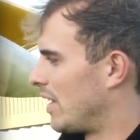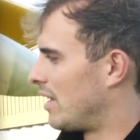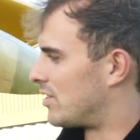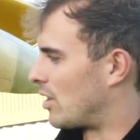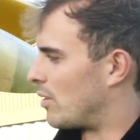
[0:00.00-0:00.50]

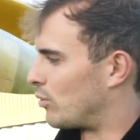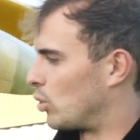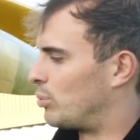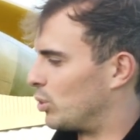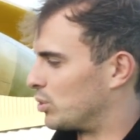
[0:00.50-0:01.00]
So if
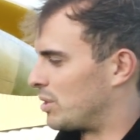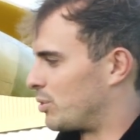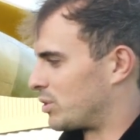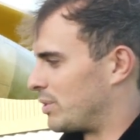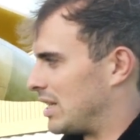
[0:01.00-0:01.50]
oil pools in the
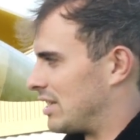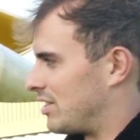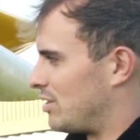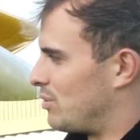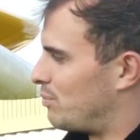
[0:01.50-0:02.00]
bottom of these
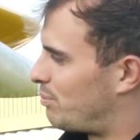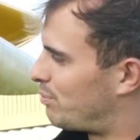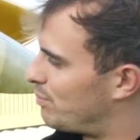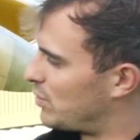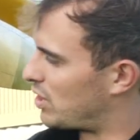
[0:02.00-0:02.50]
and you
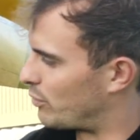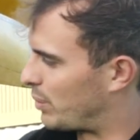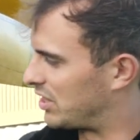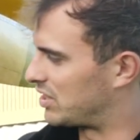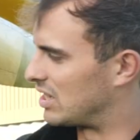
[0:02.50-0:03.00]
shove a
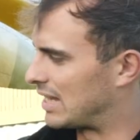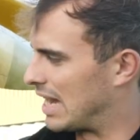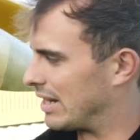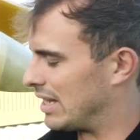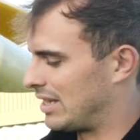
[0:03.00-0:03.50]
piston
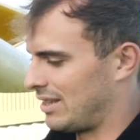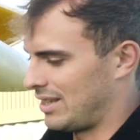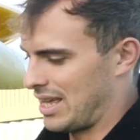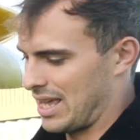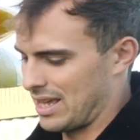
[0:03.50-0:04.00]
down it,
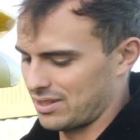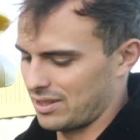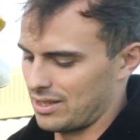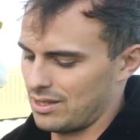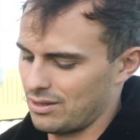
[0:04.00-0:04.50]
it hits
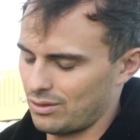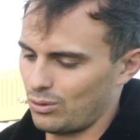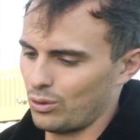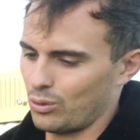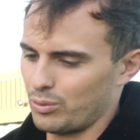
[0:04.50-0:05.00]
the
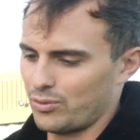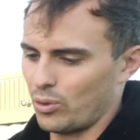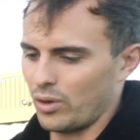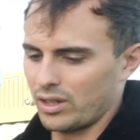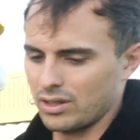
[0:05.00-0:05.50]
oil
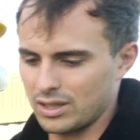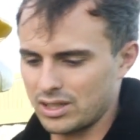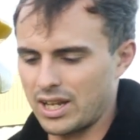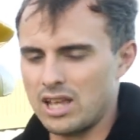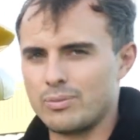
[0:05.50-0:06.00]
before it can
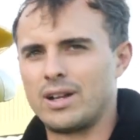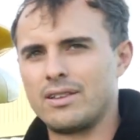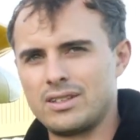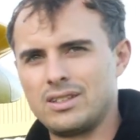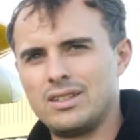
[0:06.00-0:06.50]
escape out of
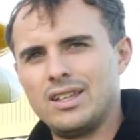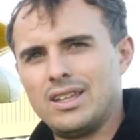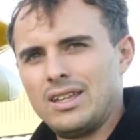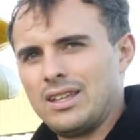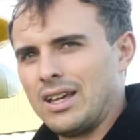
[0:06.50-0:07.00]
the
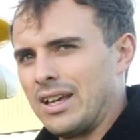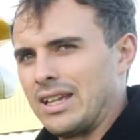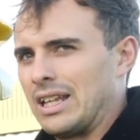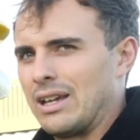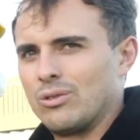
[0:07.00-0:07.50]

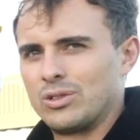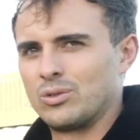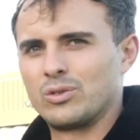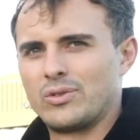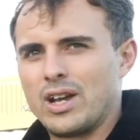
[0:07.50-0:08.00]
inlet or
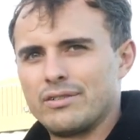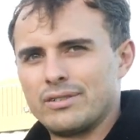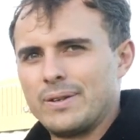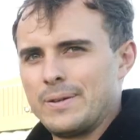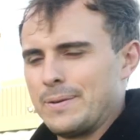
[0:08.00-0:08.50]
exhaust valve,
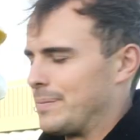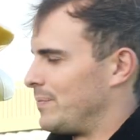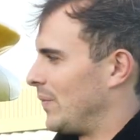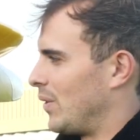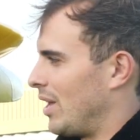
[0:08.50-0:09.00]

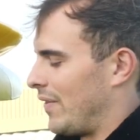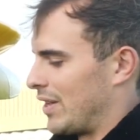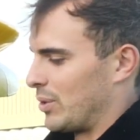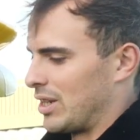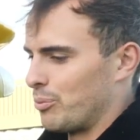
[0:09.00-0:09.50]
and then
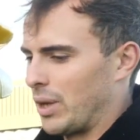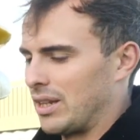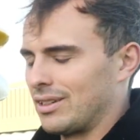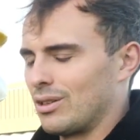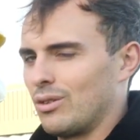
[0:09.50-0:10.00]
you end up
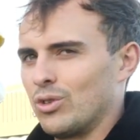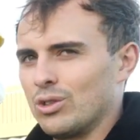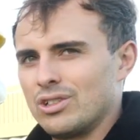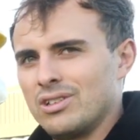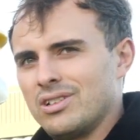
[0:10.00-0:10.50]
bending com rods.